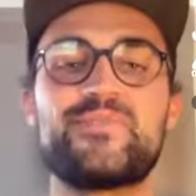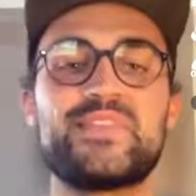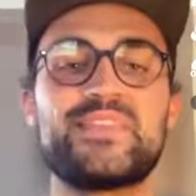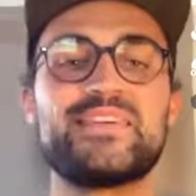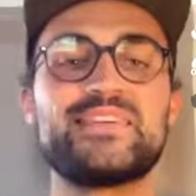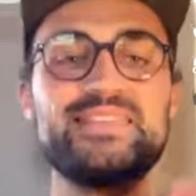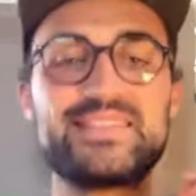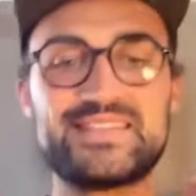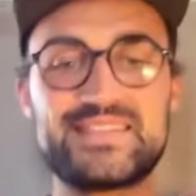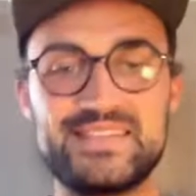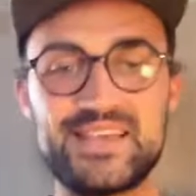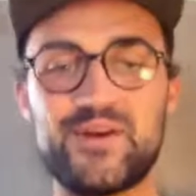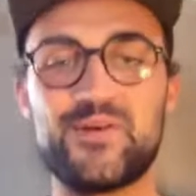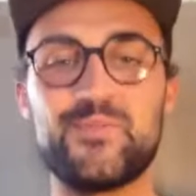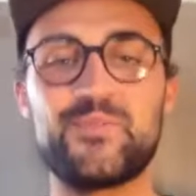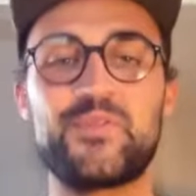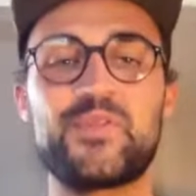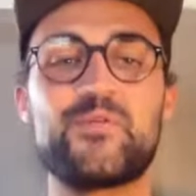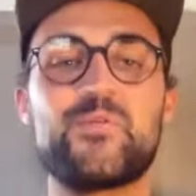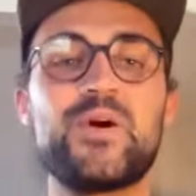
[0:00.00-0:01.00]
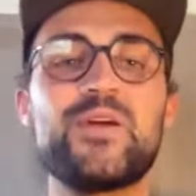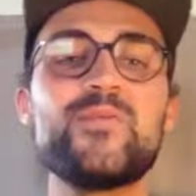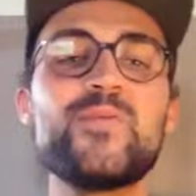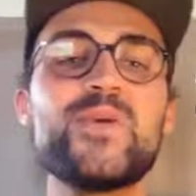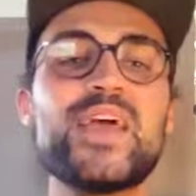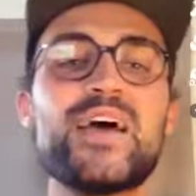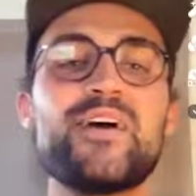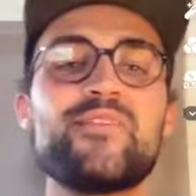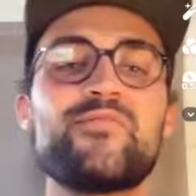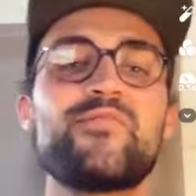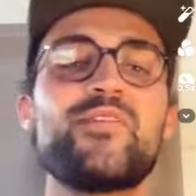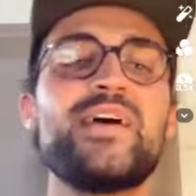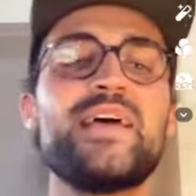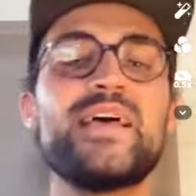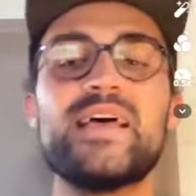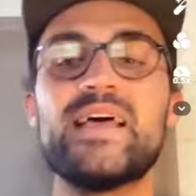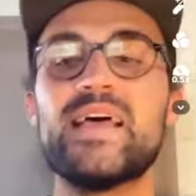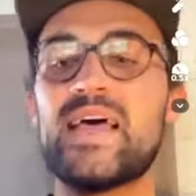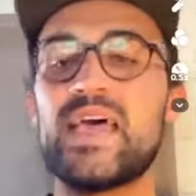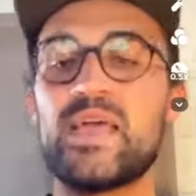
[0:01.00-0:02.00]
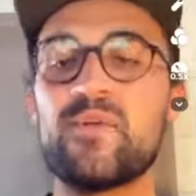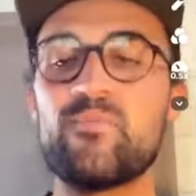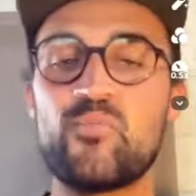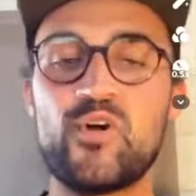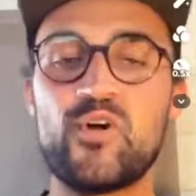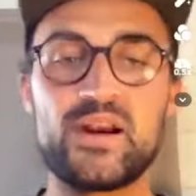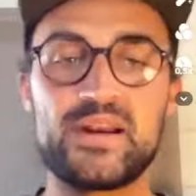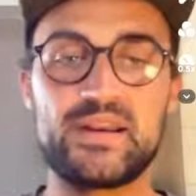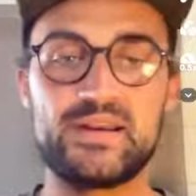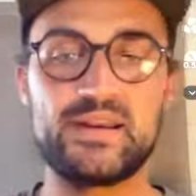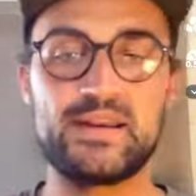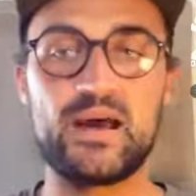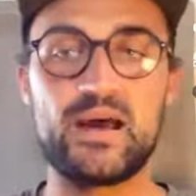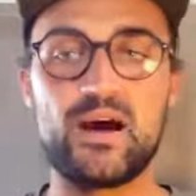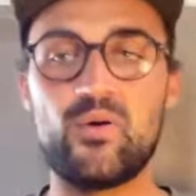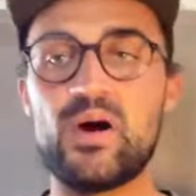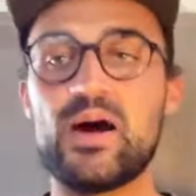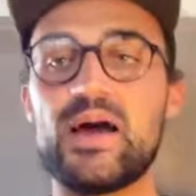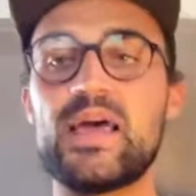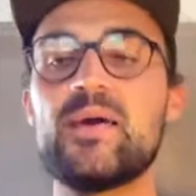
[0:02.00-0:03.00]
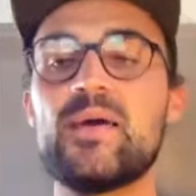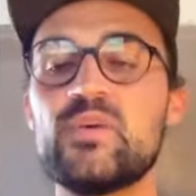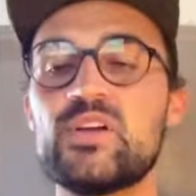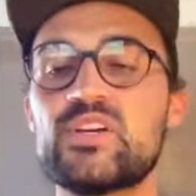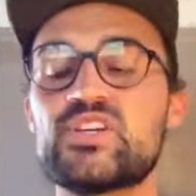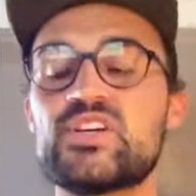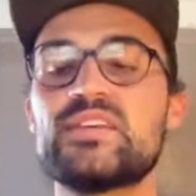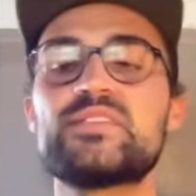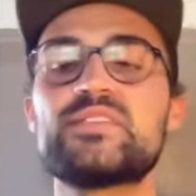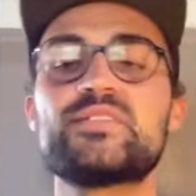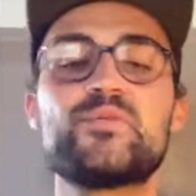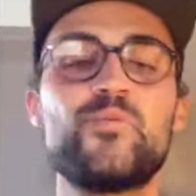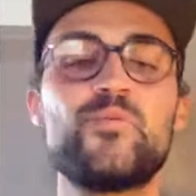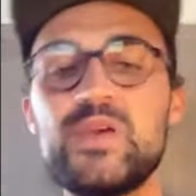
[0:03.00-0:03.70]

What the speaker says: So when we have imported our images,